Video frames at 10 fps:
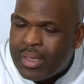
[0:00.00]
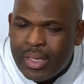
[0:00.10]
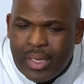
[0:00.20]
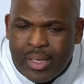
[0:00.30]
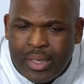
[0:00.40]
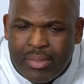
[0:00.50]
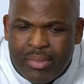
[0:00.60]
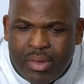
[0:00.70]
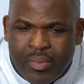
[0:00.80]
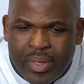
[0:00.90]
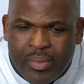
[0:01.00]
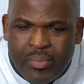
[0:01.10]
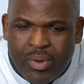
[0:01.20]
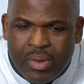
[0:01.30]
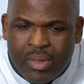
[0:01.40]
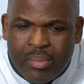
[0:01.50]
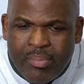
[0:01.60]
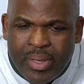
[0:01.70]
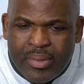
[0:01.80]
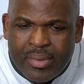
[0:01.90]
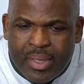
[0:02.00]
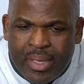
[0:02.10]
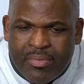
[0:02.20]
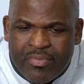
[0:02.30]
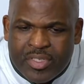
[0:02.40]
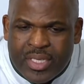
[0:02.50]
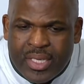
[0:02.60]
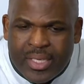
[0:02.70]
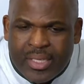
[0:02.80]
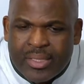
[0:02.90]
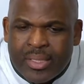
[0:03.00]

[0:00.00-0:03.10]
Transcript: And I thought we were a little bit fatigued,